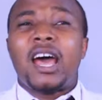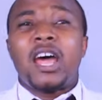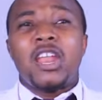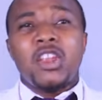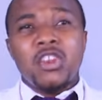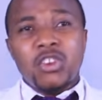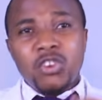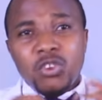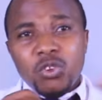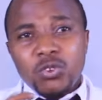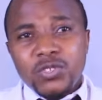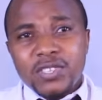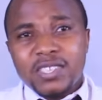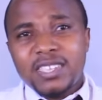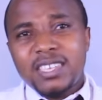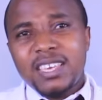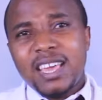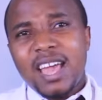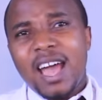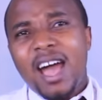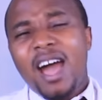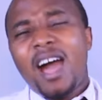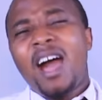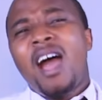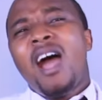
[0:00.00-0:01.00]

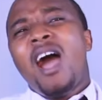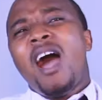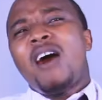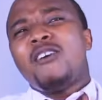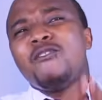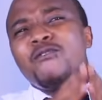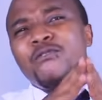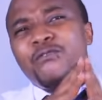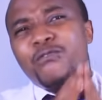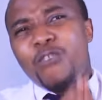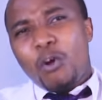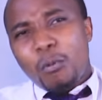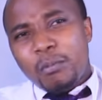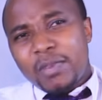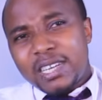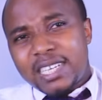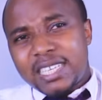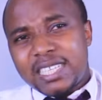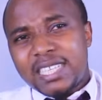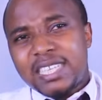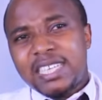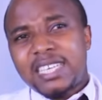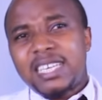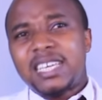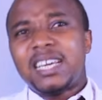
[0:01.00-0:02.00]
nausea,
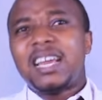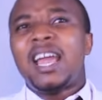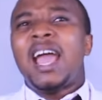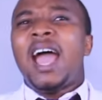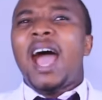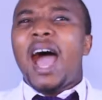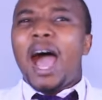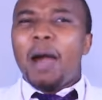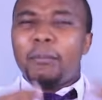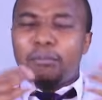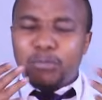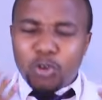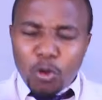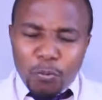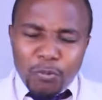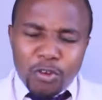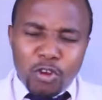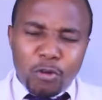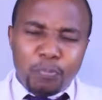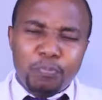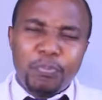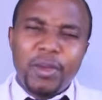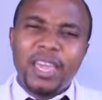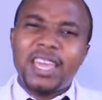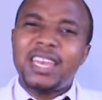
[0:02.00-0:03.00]
vomiting,
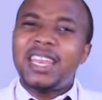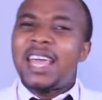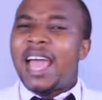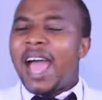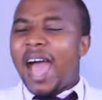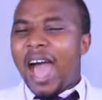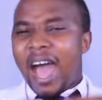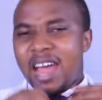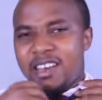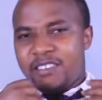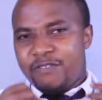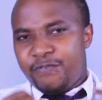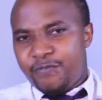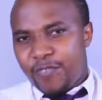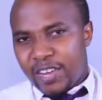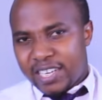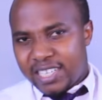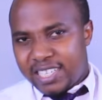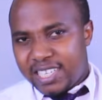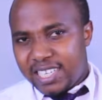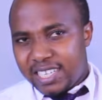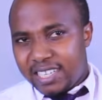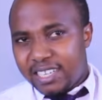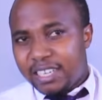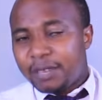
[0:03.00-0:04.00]
abdominal pain, and
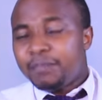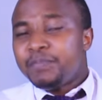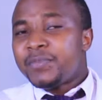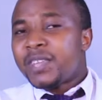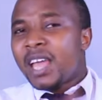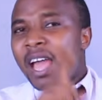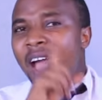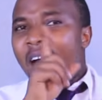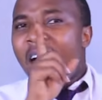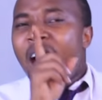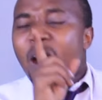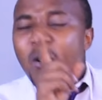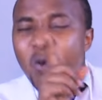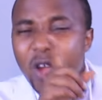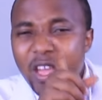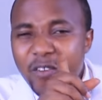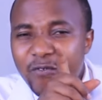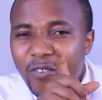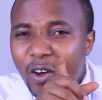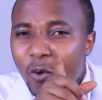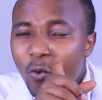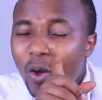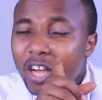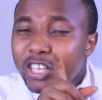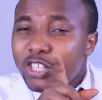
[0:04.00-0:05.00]
fatigue.
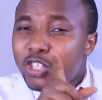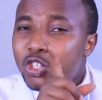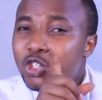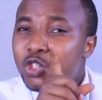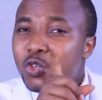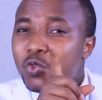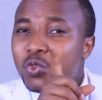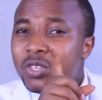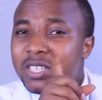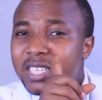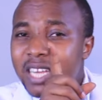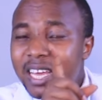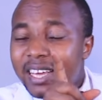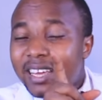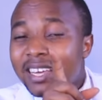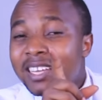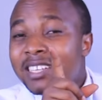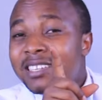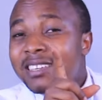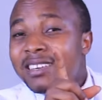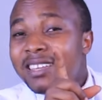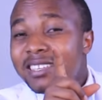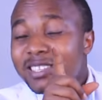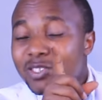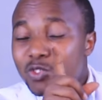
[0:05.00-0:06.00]
However, what you should take,
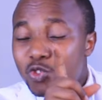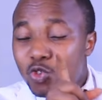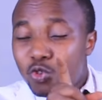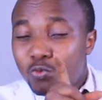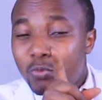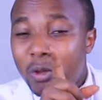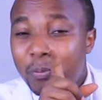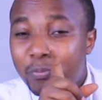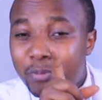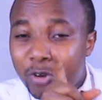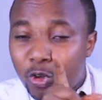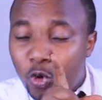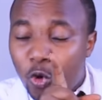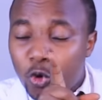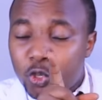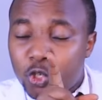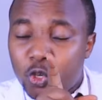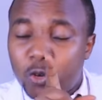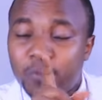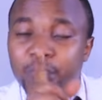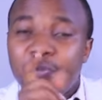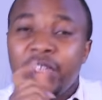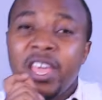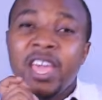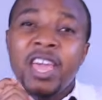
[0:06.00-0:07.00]
this should be a
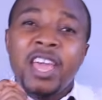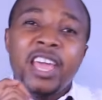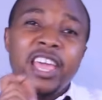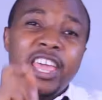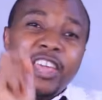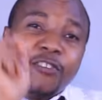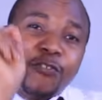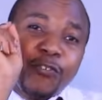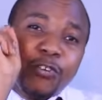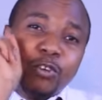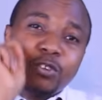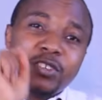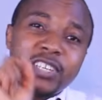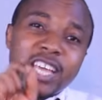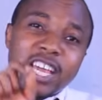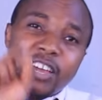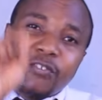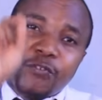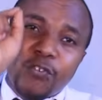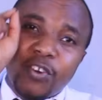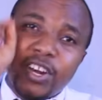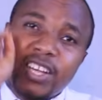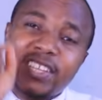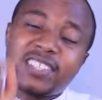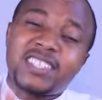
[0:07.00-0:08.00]
precaution. If you take,
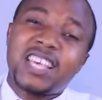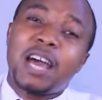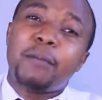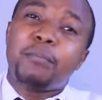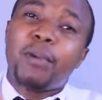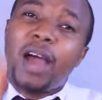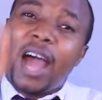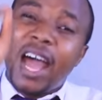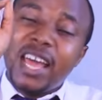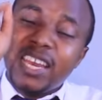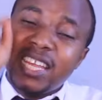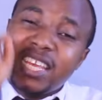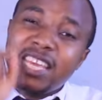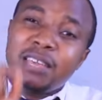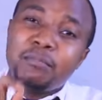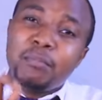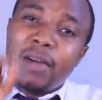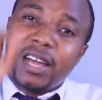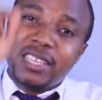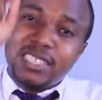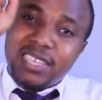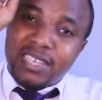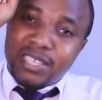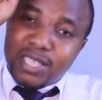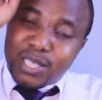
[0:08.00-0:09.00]
for example, an
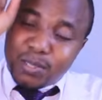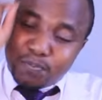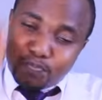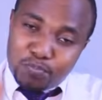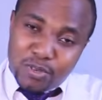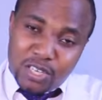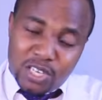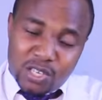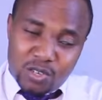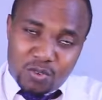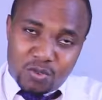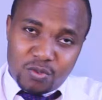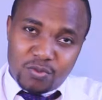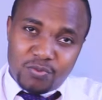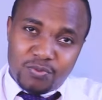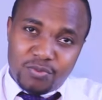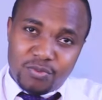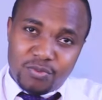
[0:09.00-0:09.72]
emergency pill,